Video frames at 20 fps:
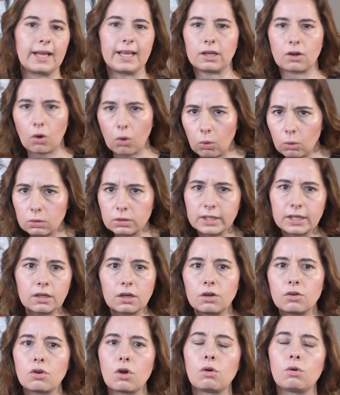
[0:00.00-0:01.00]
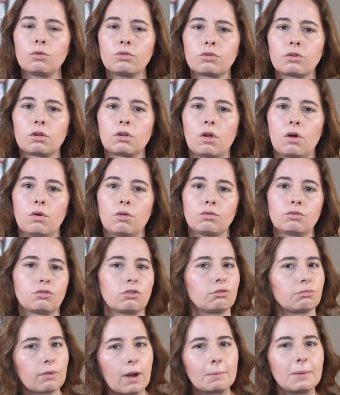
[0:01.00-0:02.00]
like holding a nose
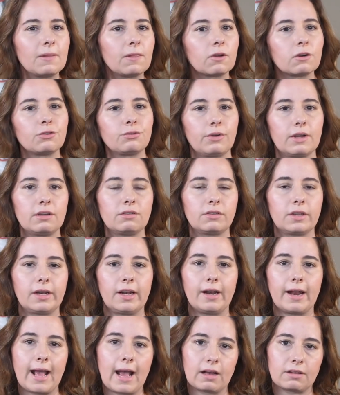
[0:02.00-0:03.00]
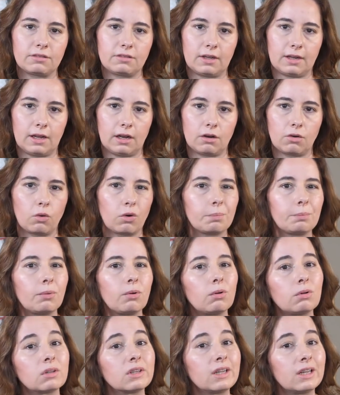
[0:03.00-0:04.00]
closed or rubbing their face in an accident or
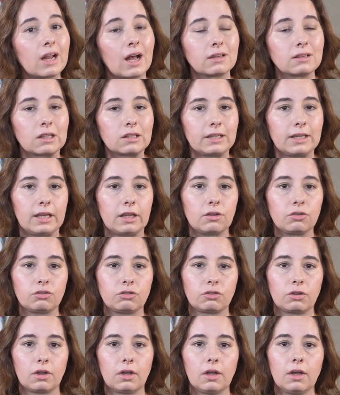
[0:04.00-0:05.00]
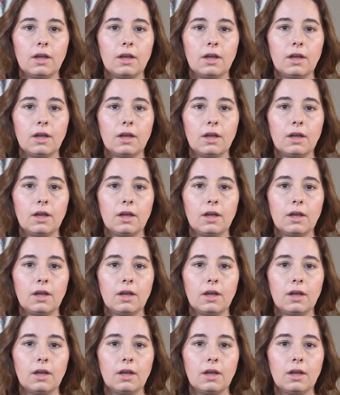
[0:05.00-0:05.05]
pulling on the leash,